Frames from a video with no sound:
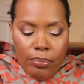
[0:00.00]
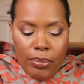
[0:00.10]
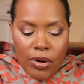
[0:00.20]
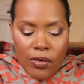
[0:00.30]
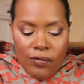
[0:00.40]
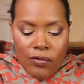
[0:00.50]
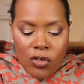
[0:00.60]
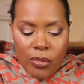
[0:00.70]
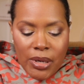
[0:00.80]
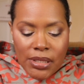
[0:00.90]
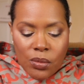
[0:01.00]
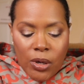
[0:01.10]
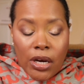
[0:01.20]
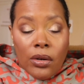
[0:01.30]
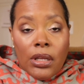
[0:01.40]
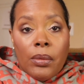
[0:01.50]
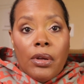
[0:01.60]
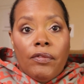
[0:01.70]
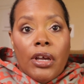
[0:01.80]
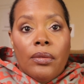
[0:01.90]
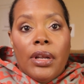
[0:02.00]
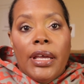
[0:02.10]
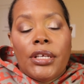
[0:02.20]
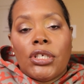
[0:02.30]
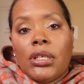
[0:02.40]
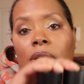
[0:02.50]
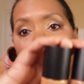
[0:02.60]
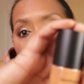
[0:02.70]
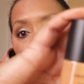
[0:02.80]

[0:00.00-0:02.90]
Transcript: Performance Wear Liquid Foundation